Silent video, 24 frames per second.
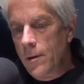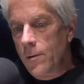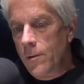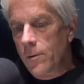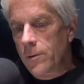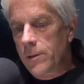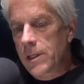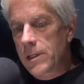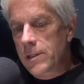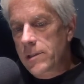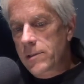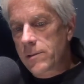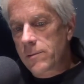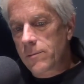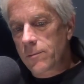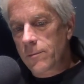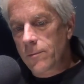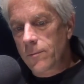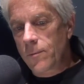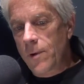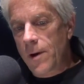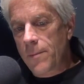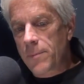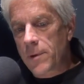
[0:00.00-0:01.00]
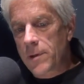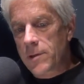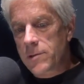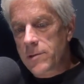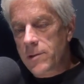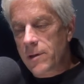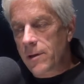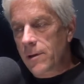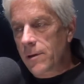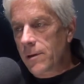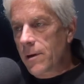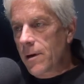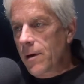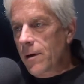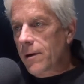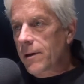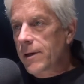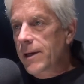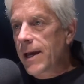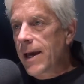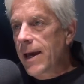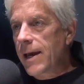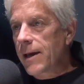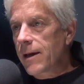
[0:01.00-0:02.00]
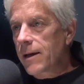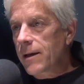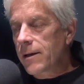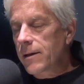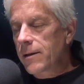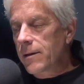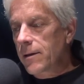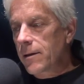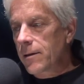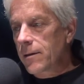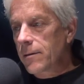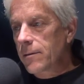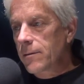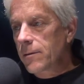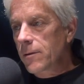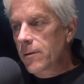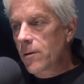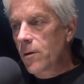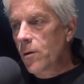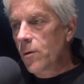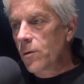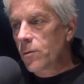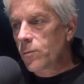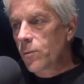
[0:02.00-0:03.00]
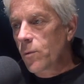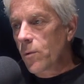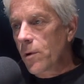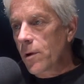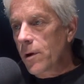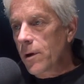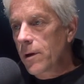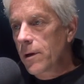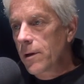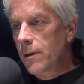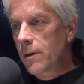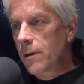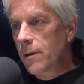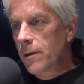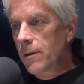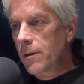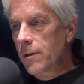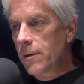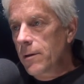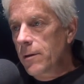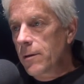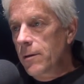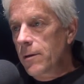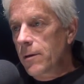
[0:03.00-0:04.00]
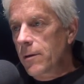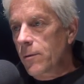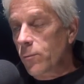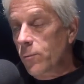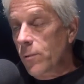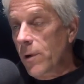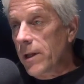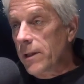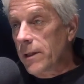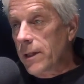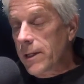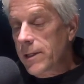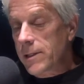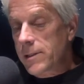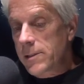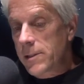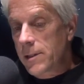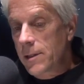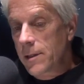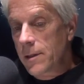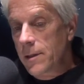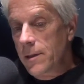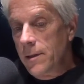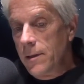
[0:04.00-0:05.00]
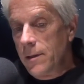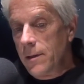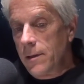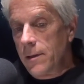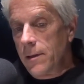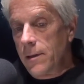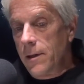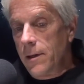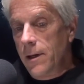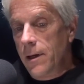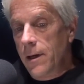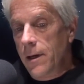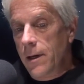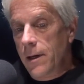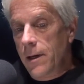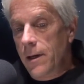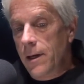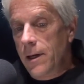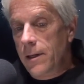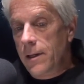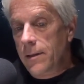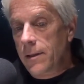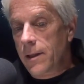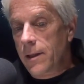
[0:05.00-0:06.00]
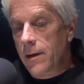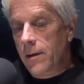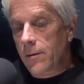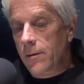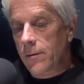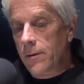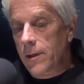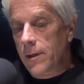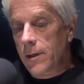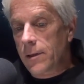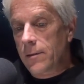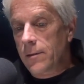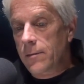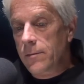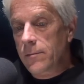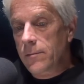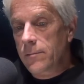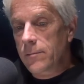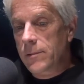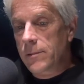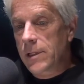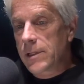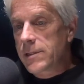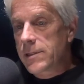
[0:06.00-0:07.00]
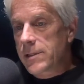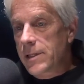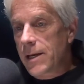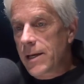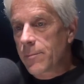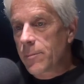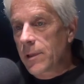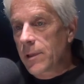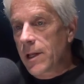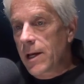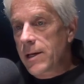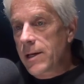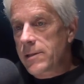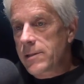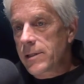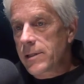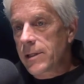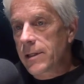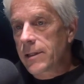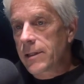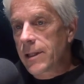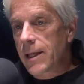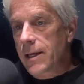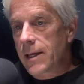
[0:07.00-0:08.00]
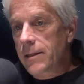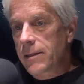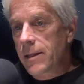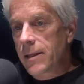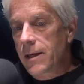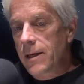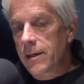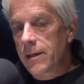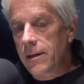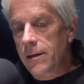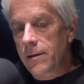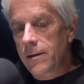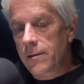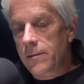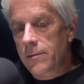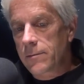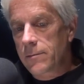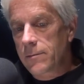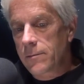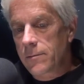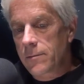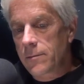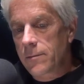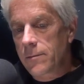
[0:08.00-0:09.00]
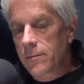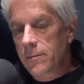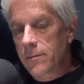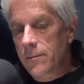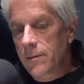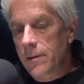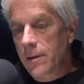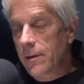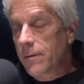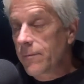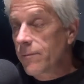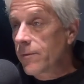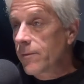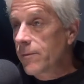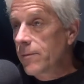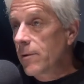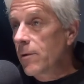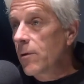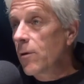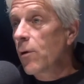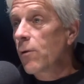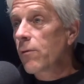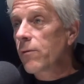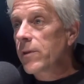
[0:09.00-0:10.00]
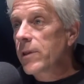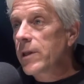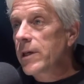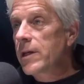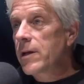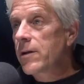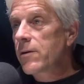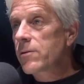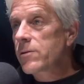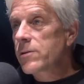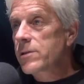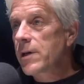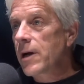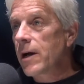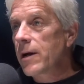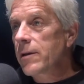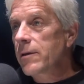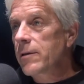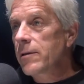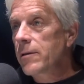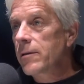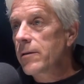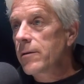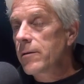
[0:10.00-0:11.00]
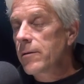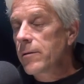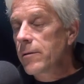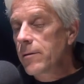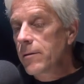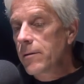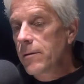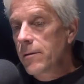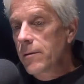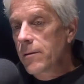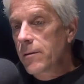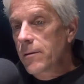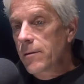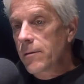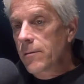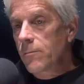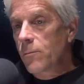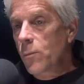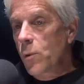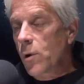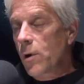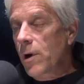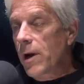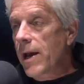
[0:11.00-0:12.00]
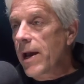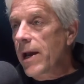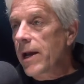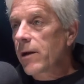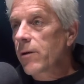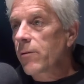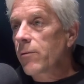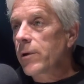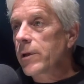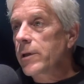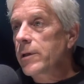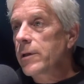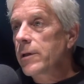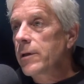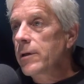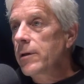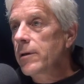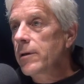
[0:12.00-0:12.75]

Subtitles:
Well, these weapons are archaic Cold War relics, and they're destabilizing in that they've over the years gotten more accurate